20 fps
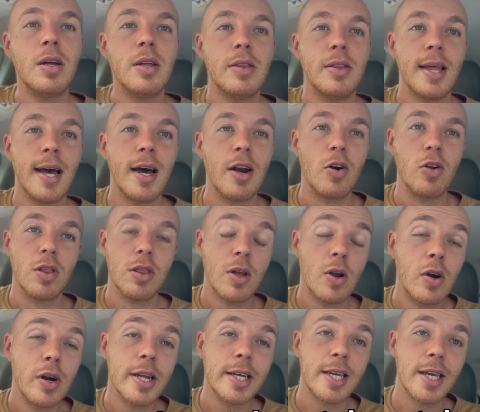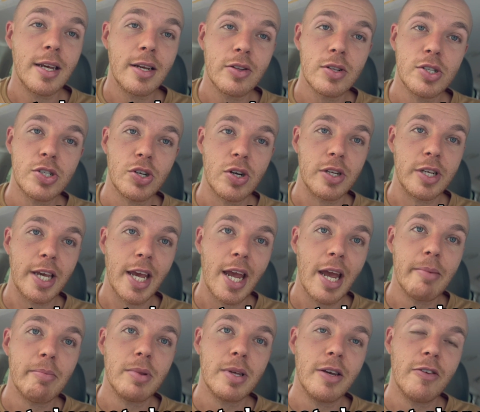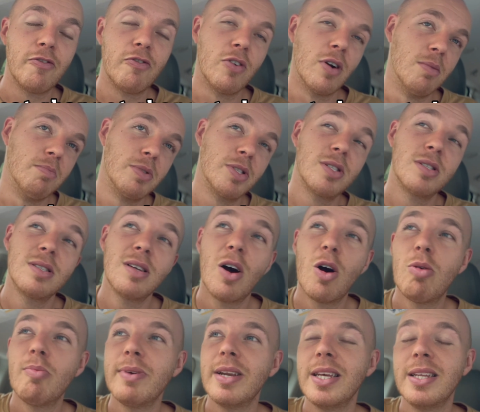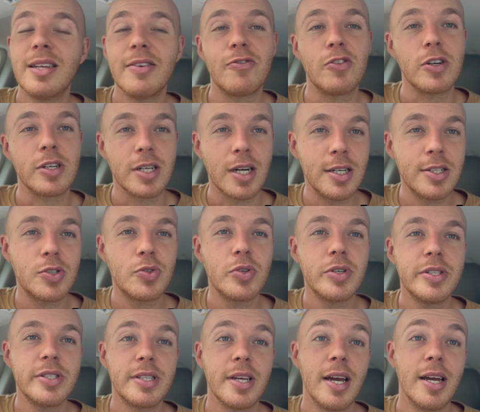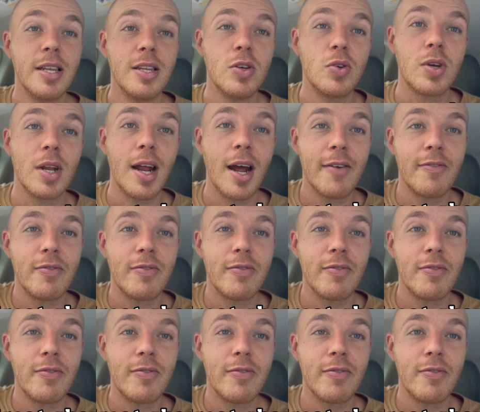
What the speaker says: that are learning English on Cambly from so many different countries, and you can have